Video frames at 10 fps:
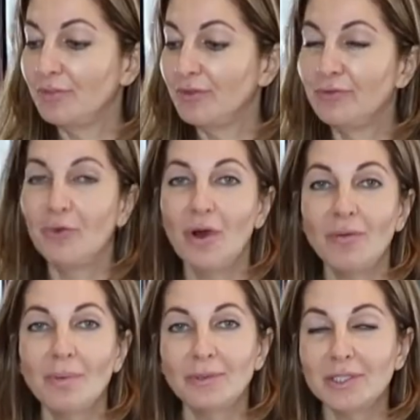
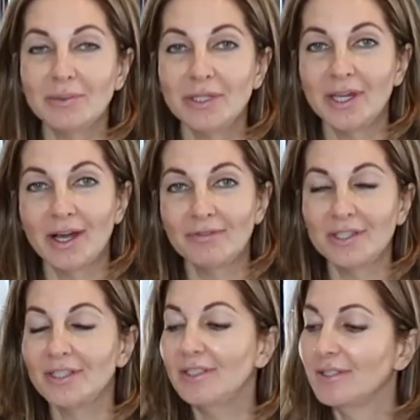before we put them in the
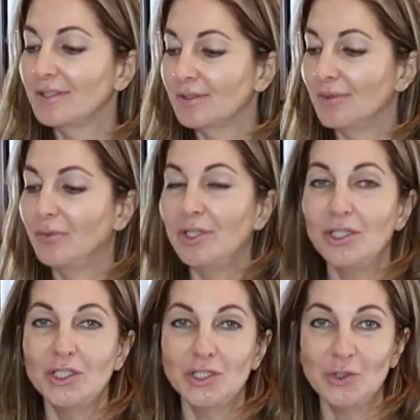oven, we
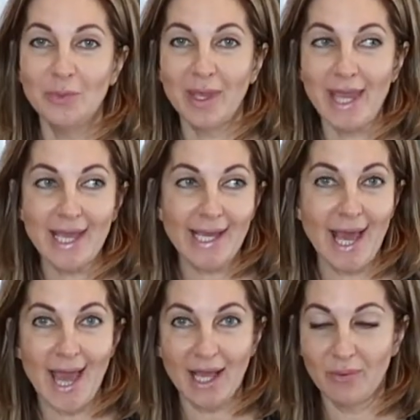need to make
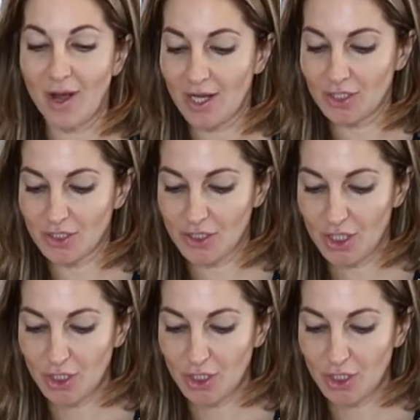egg wash.